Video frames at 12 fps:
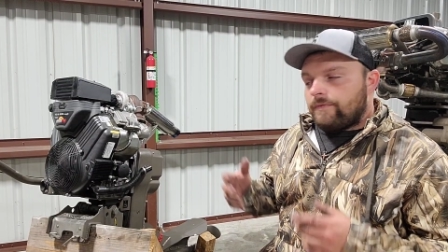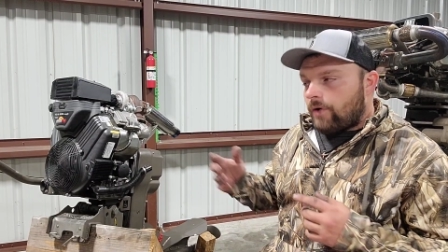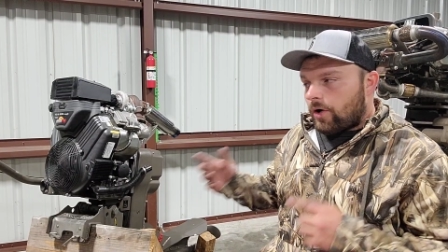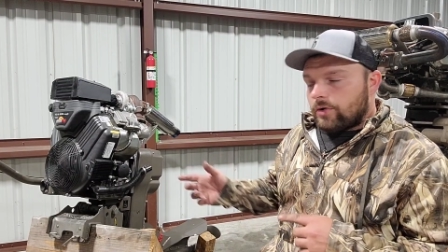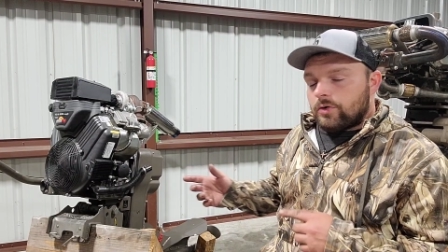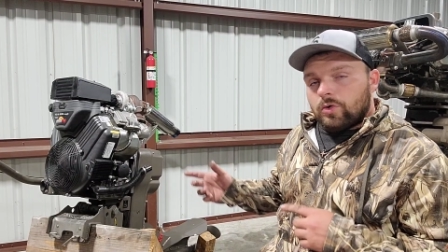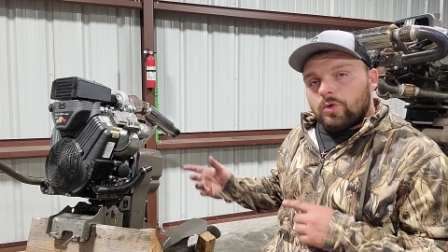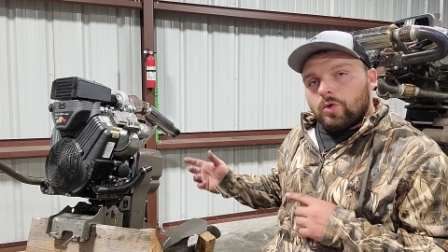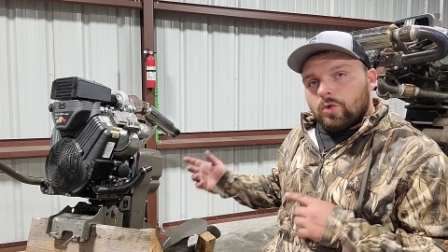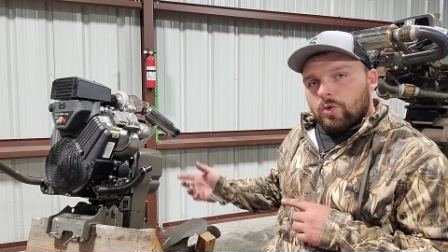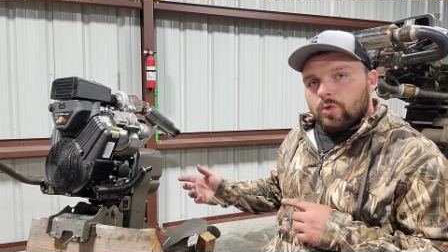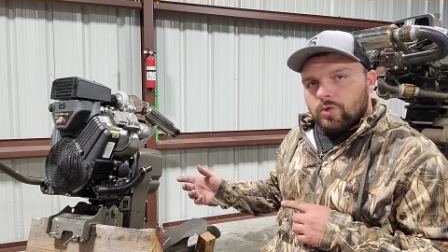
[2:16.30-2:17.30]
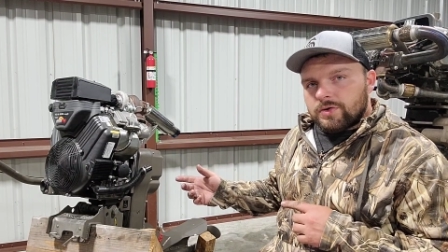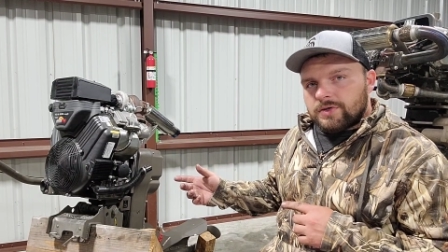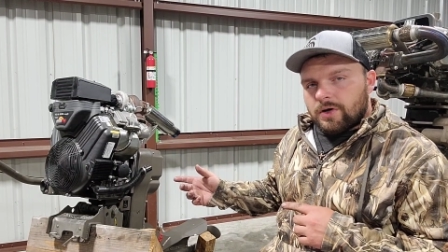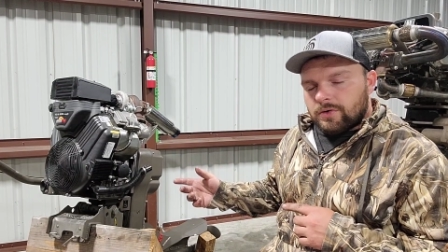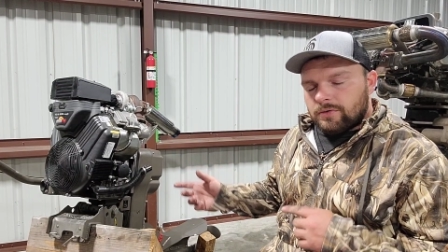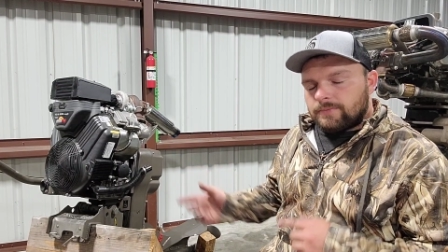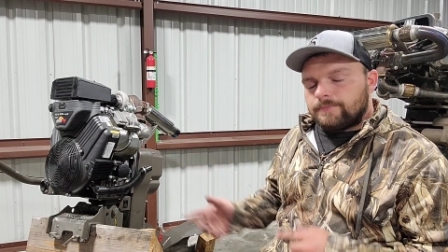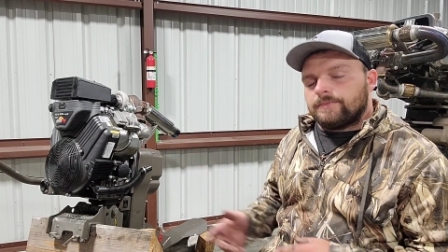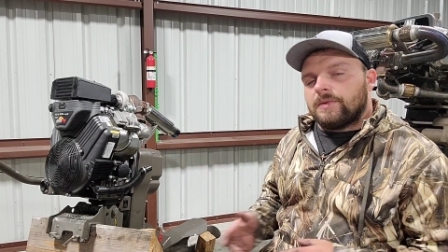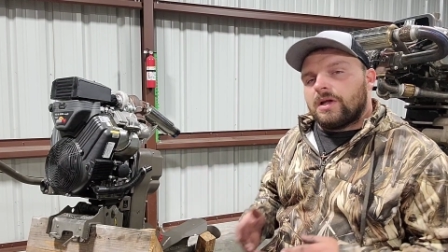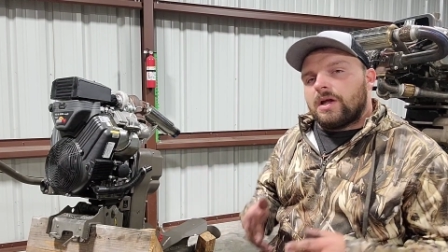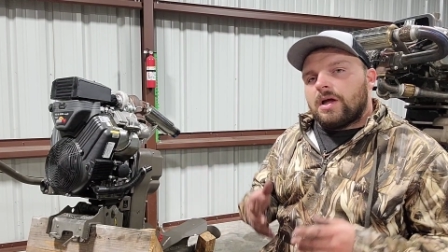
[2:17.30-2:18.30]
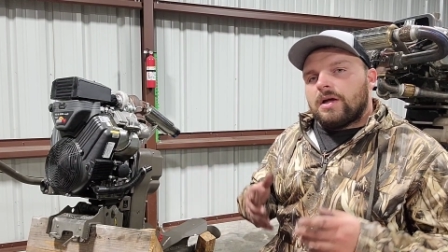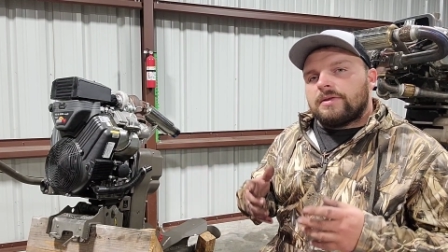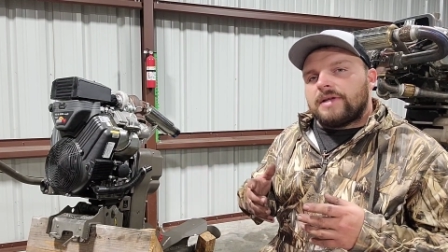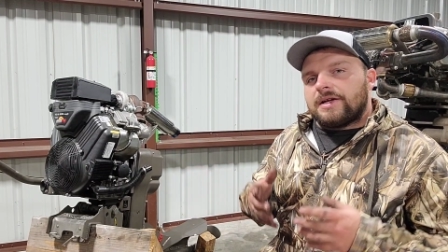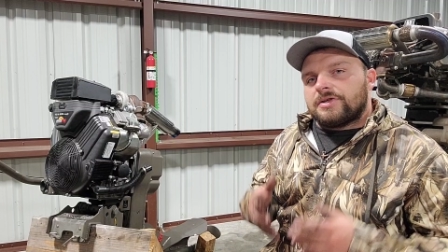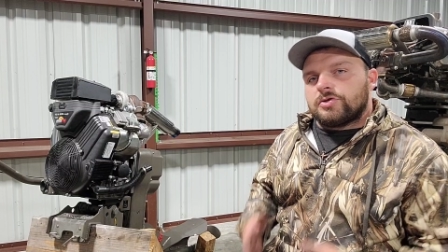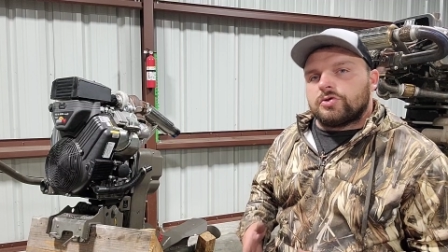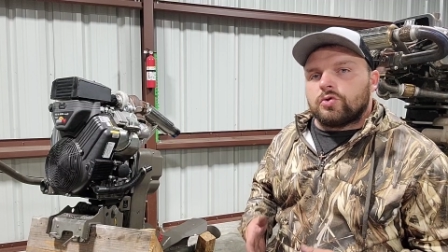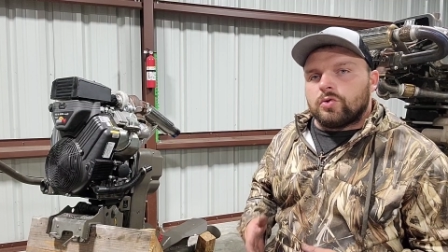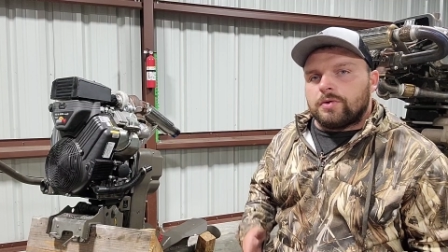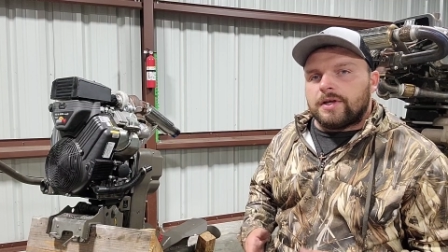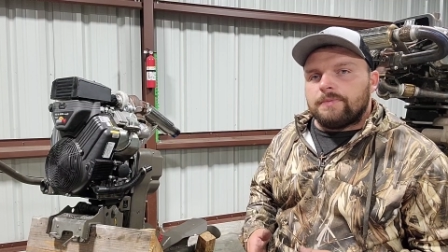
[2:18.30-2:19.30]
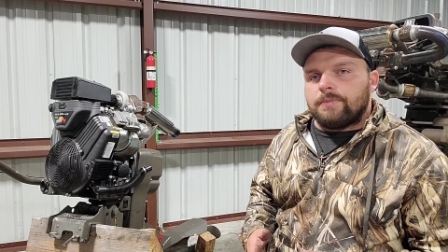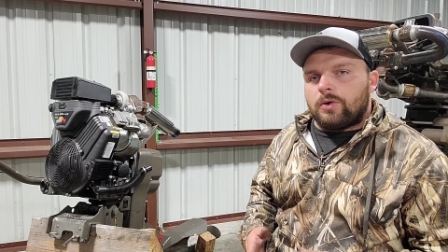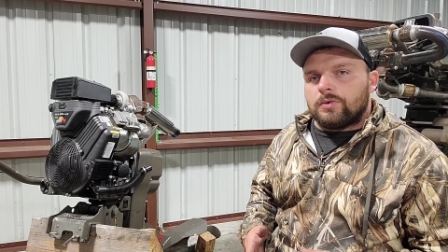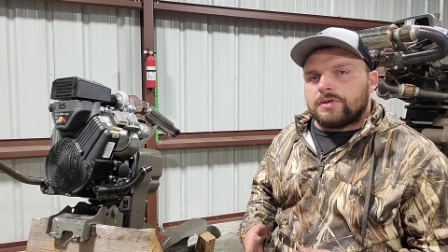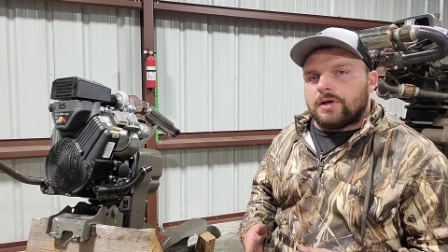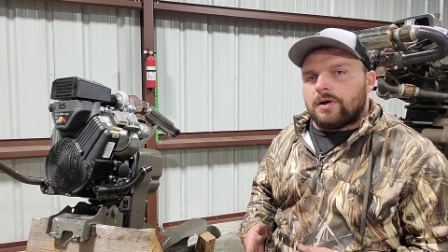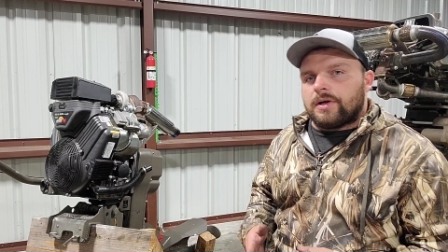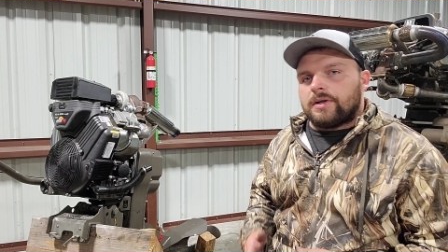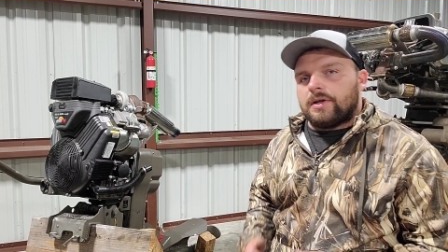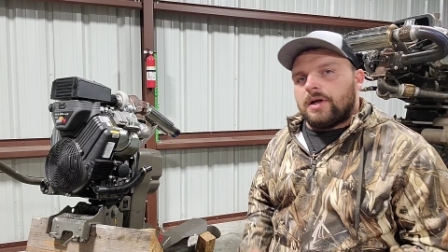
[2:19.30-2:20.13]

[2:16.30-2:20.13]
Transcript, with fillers: vertical or horizontal, that is truly bolt on.